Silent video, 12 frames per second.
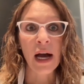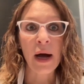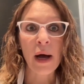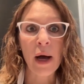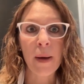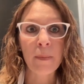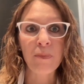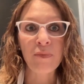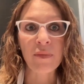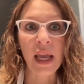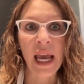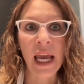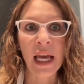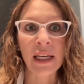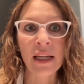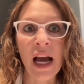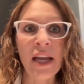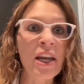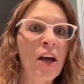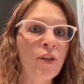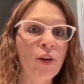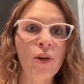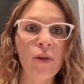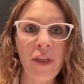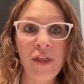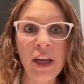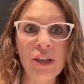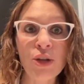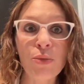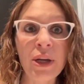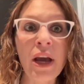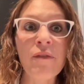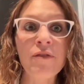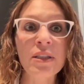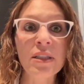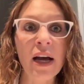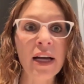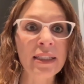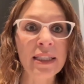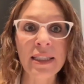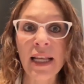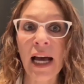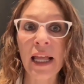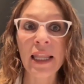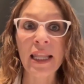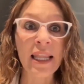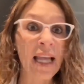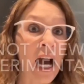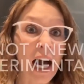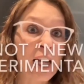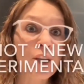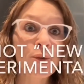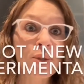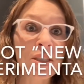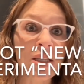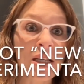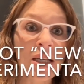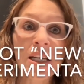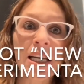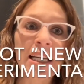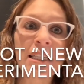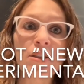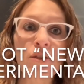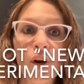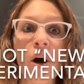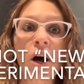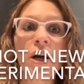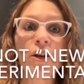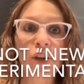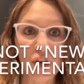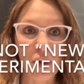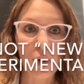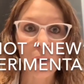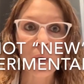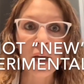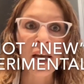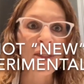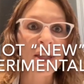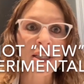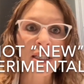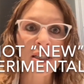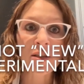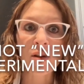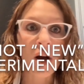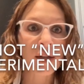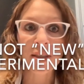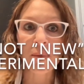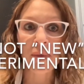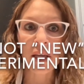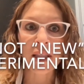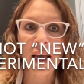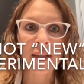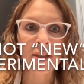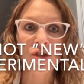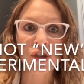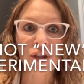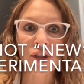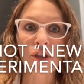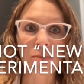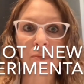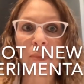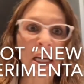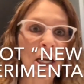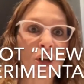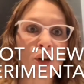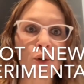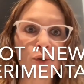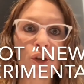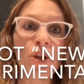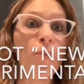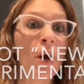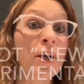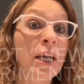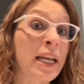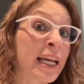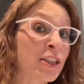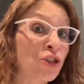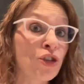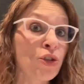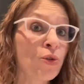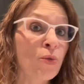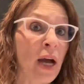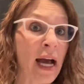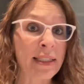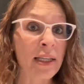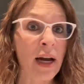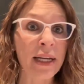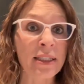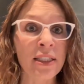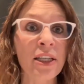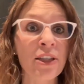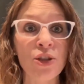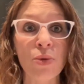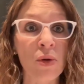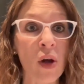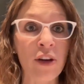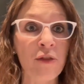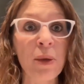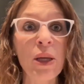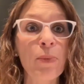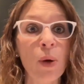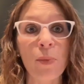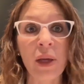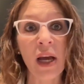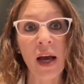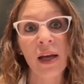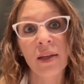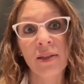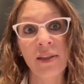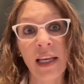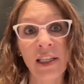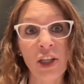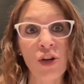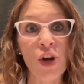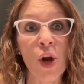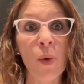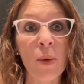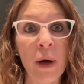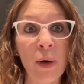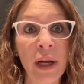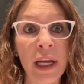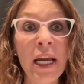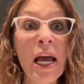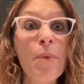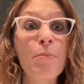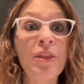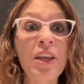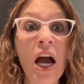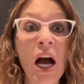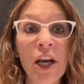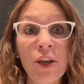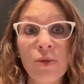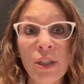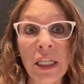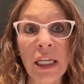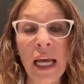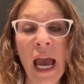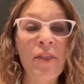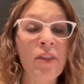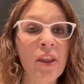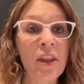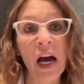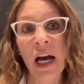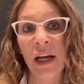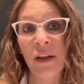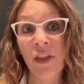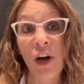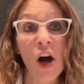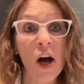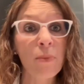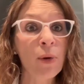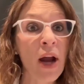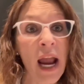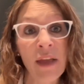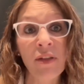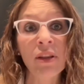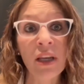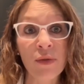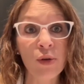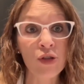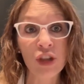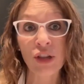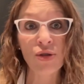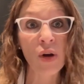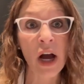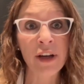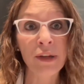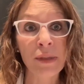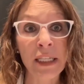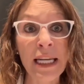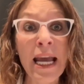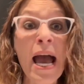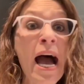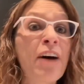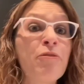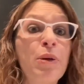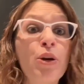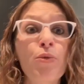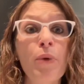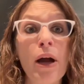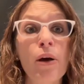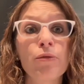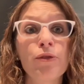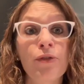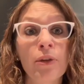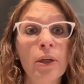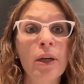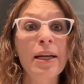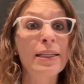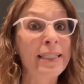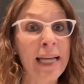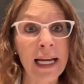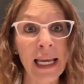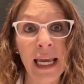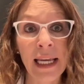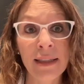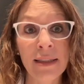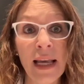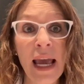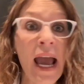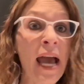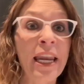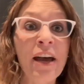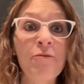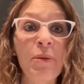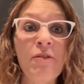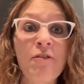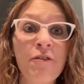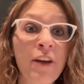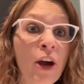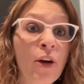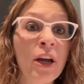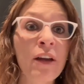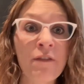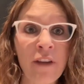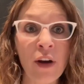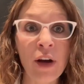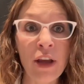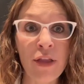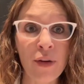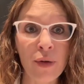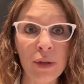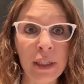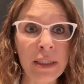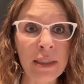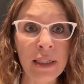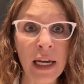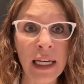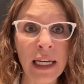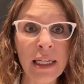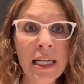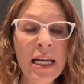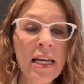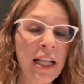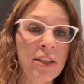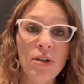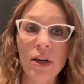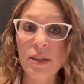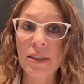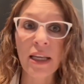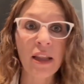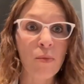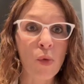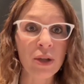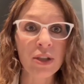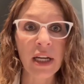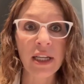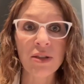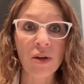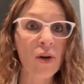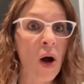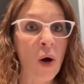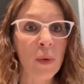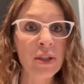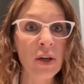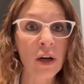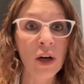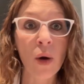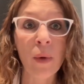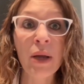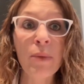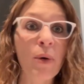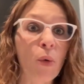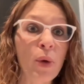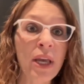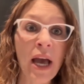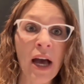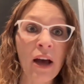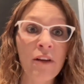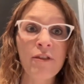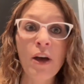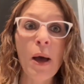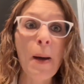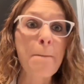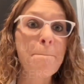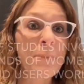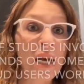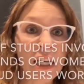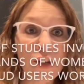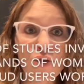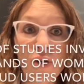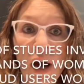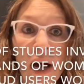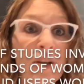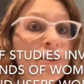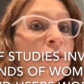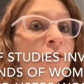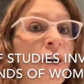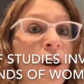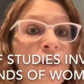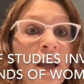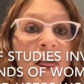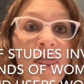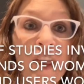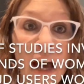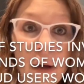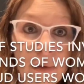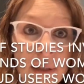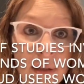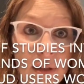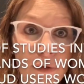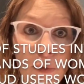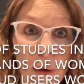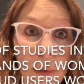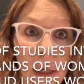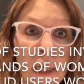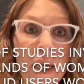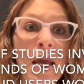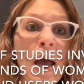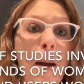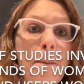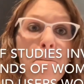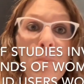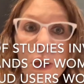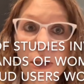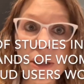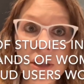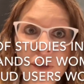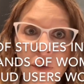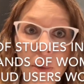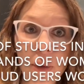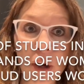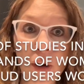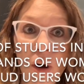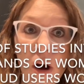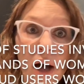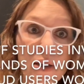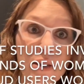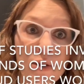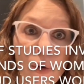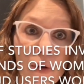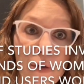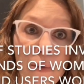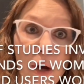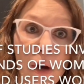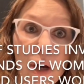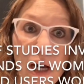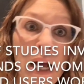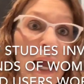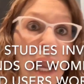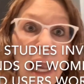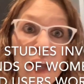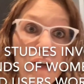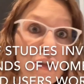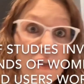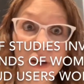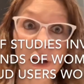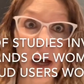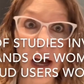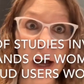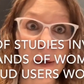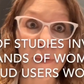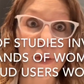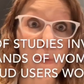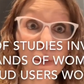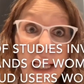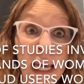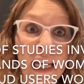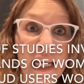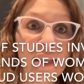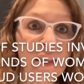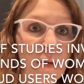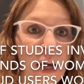And another thing to reemphasize is that IUC is not new. This is not something that's just being new to the market. It's new as an idea to a lot of people because they didn't know about it. But the IUD and the copper and the levonorgestrel IUD have been around for decades and have been very, very thoroughly studied. That's not to say that more studies aren't always ongoing, but we have many trials involving thousands of women, millions of women across North America and the planet